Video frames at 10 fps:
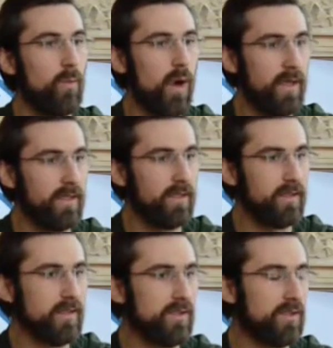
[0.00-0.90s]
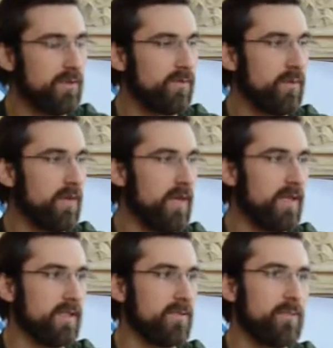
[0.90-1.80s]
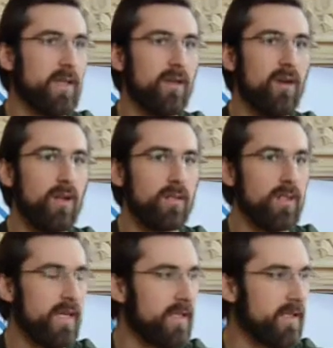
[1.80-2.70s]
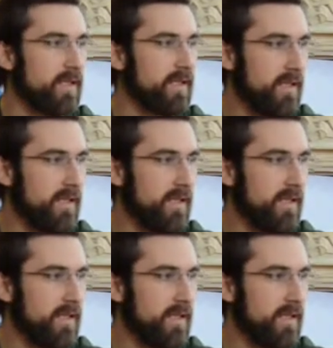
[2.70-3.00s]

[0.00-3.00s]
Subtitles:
1 student that is being called a